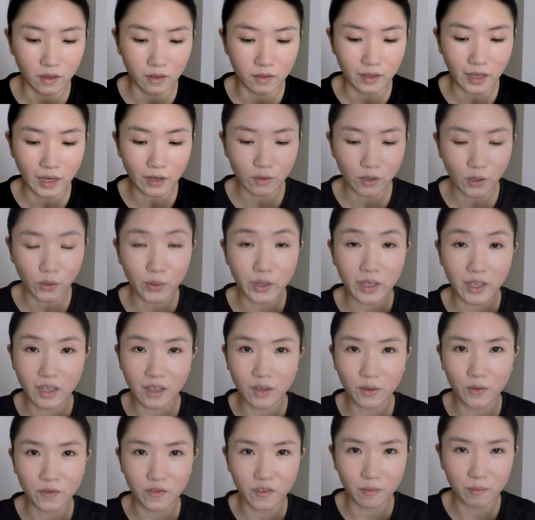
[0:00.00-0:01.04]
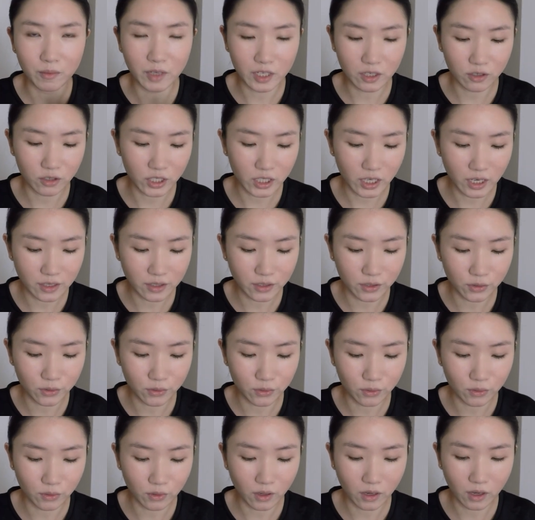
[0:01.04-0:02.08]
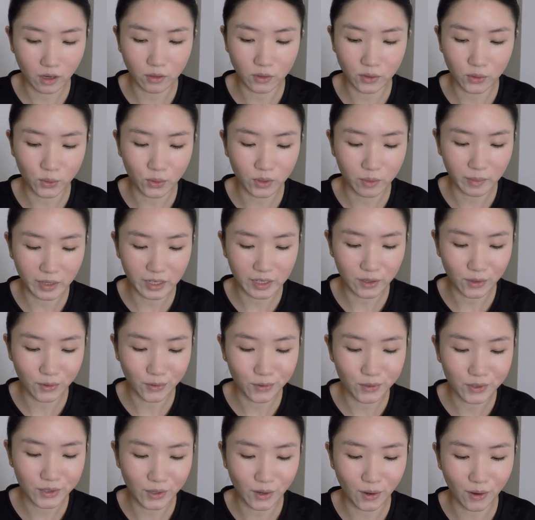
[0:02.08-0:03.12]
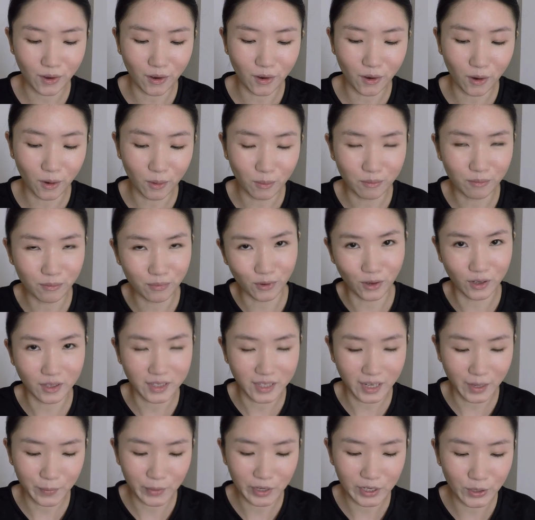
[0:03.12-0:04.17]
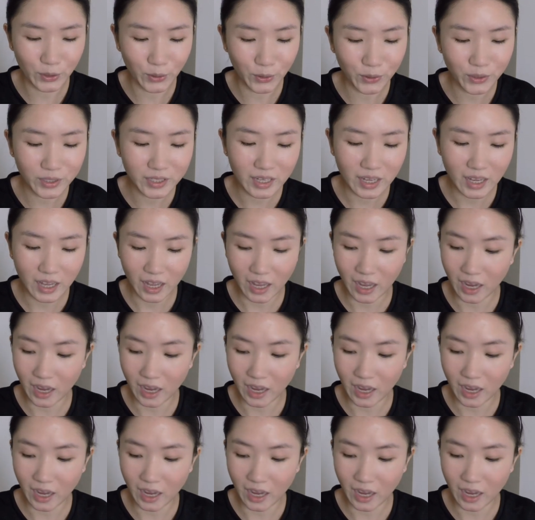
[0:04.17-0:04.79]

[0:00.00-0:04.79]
Now going in with the middle shade to contour my nose or bronze up my nose,